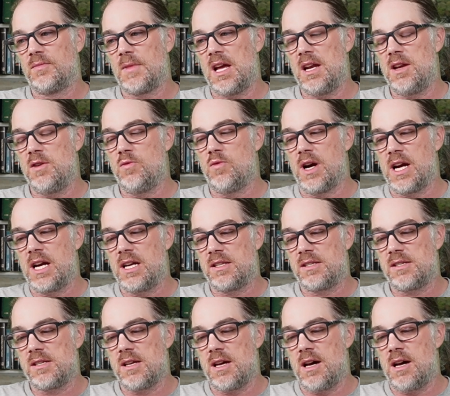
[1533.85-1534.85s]

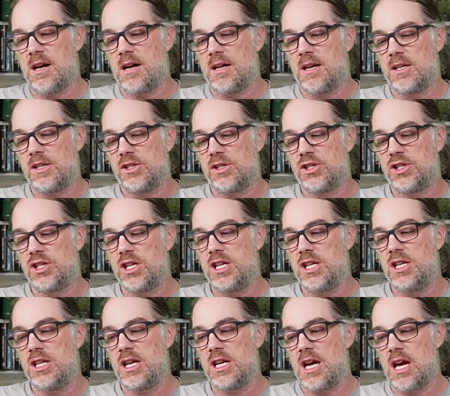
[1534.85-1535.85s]
Anyways,
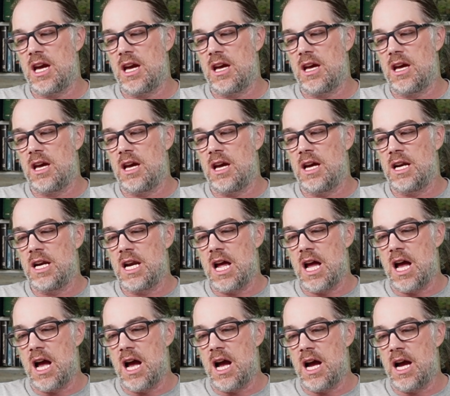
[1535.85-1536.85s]
she and
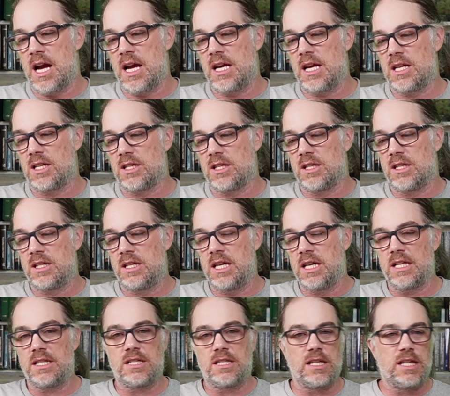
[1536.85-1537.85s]
I
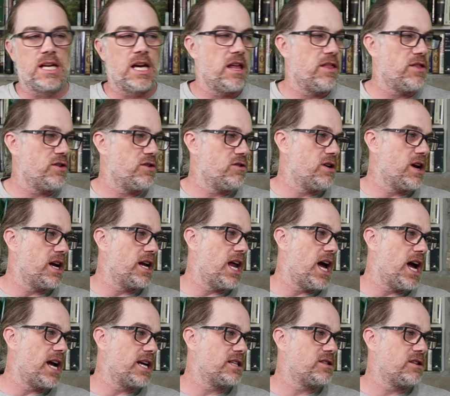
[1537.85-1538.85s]
get together, and
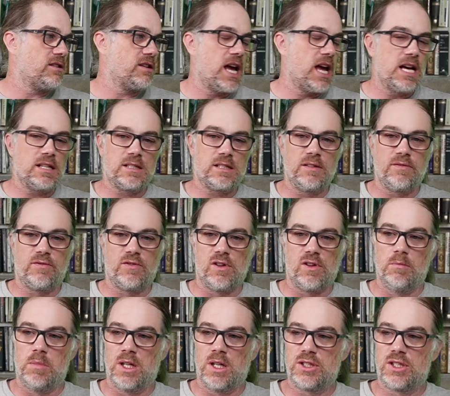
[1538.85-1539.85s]
I start asking for
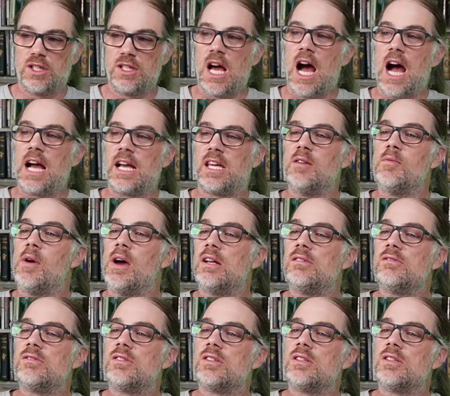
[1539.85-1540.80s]
a bunch of documents.